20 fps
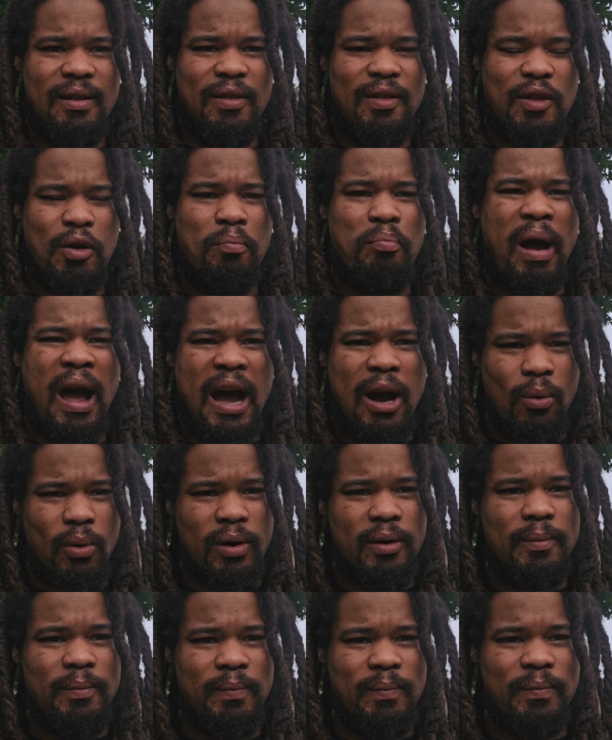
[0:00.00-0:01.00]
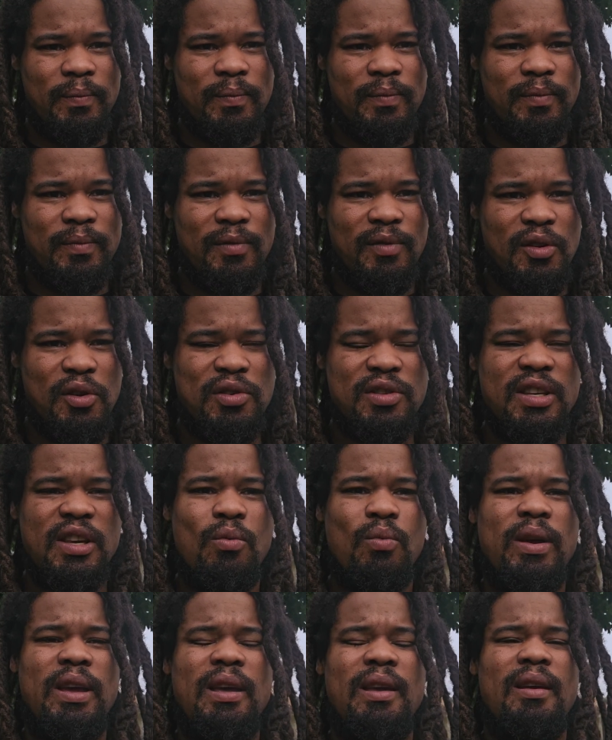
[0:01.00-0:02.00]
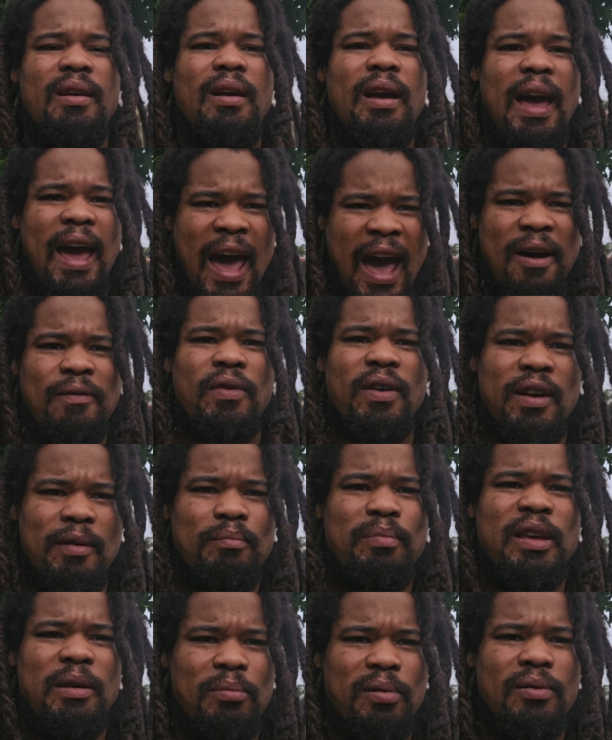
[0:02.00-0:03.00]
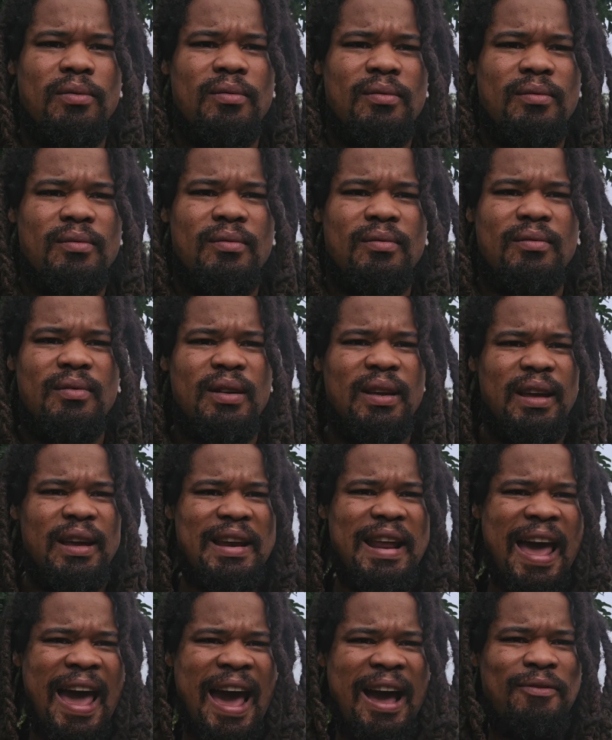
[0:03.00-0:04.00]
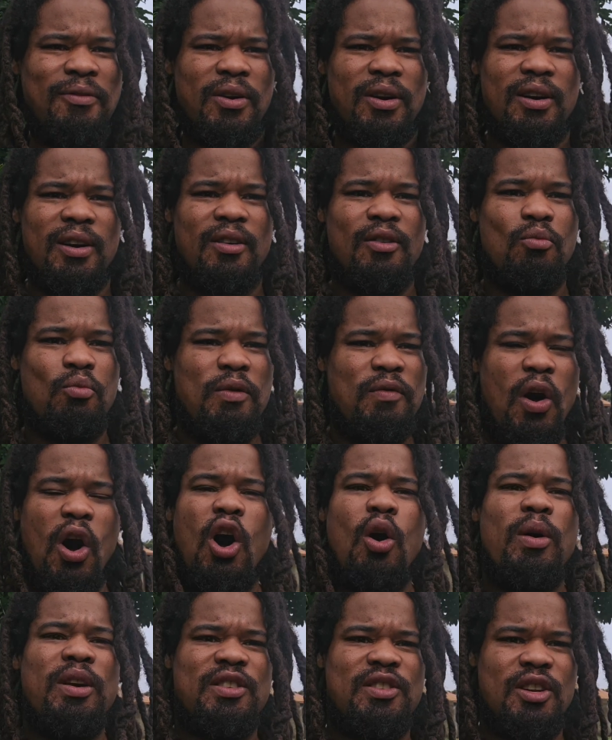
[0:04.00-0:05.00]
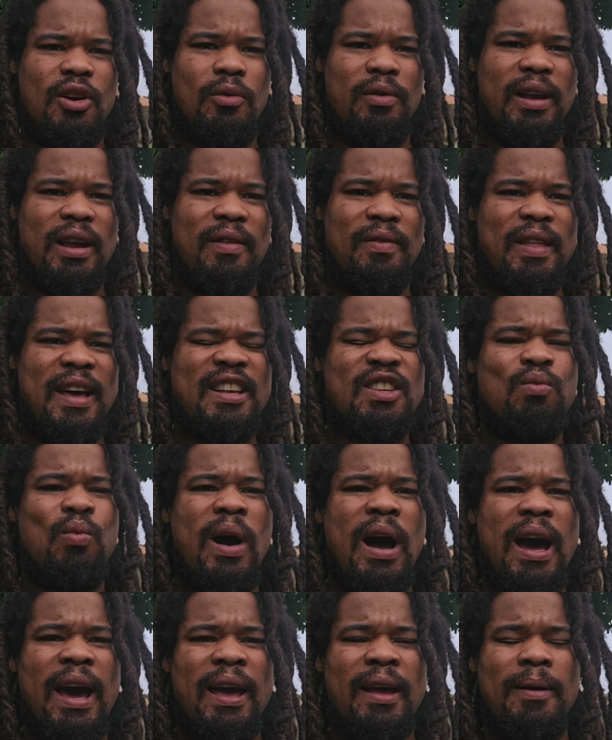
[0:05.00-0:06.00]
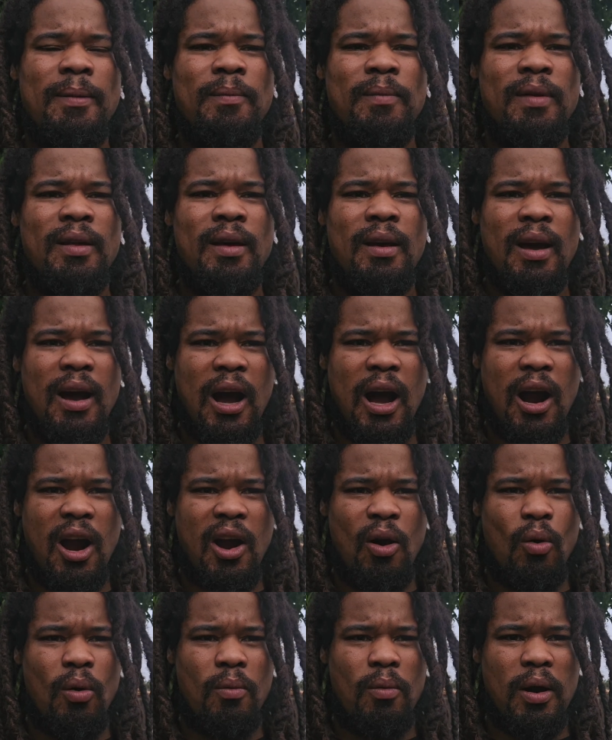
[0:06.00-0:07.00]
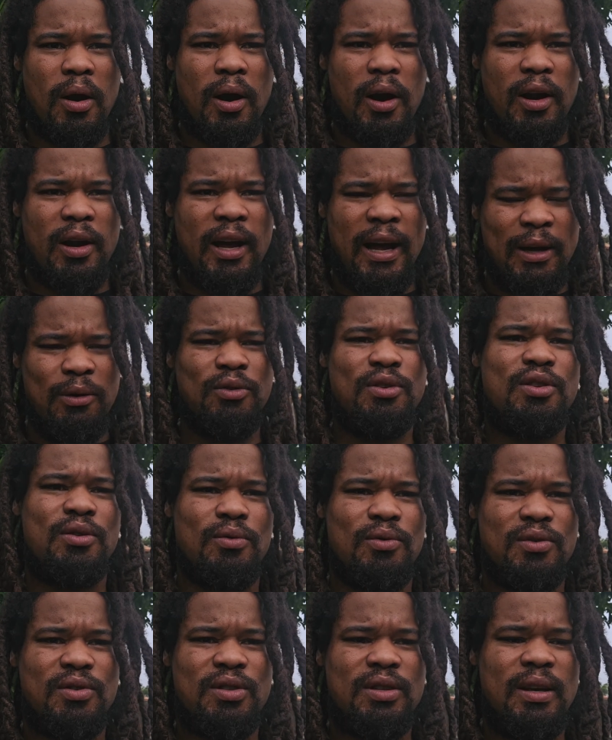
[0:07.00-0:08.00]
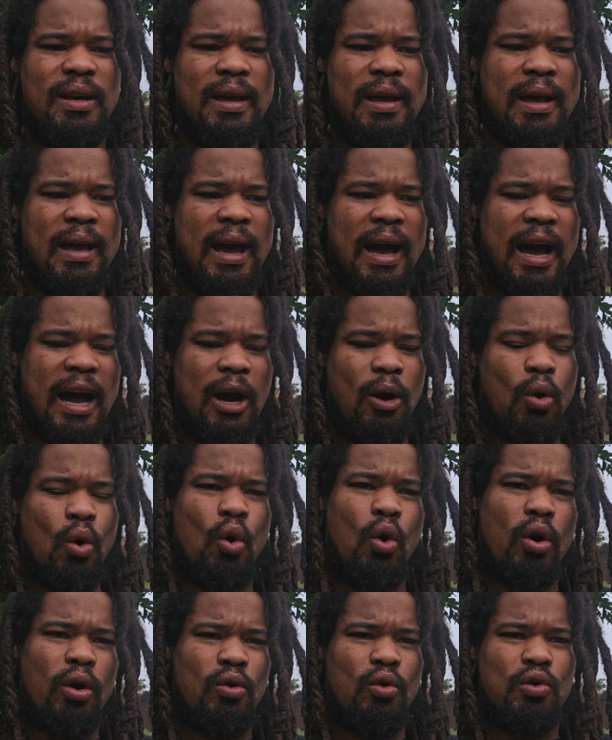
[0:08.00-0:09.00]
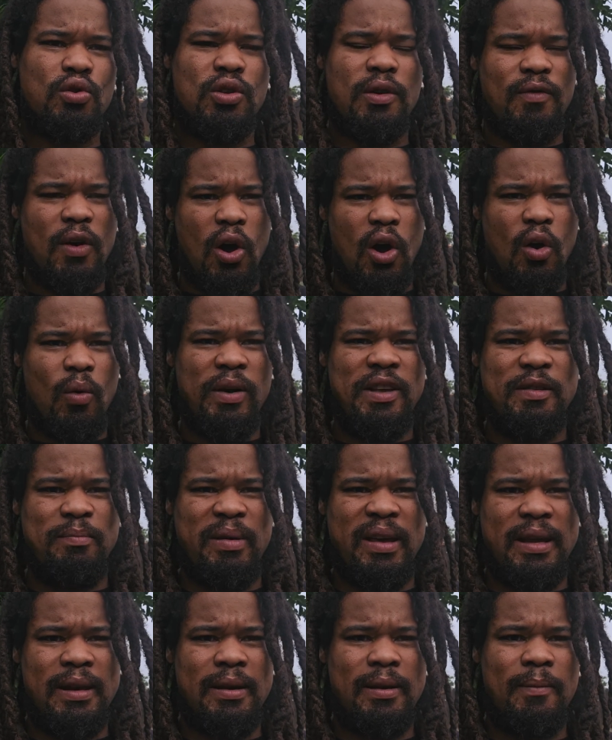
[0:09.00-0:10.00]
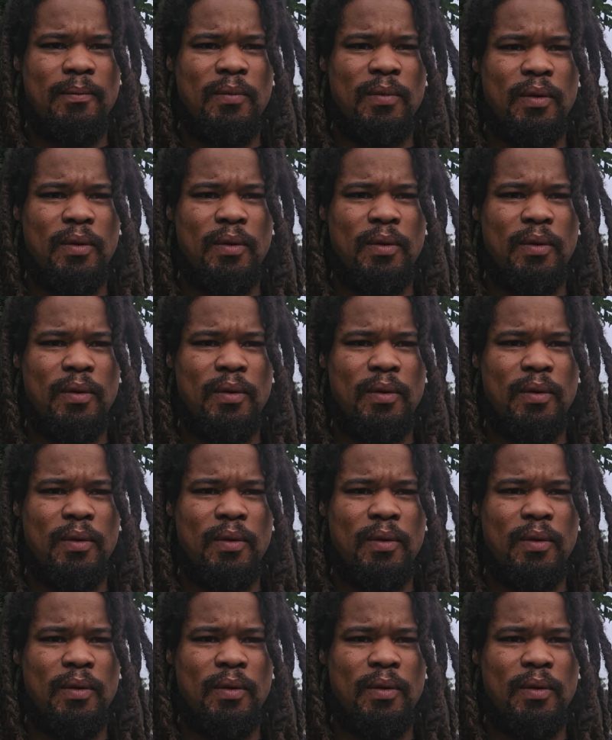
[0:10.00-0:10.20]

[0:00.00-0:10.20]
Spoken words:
their power. You see, we African people in Africa, we've always known that. That's why our councils, our oracles have always been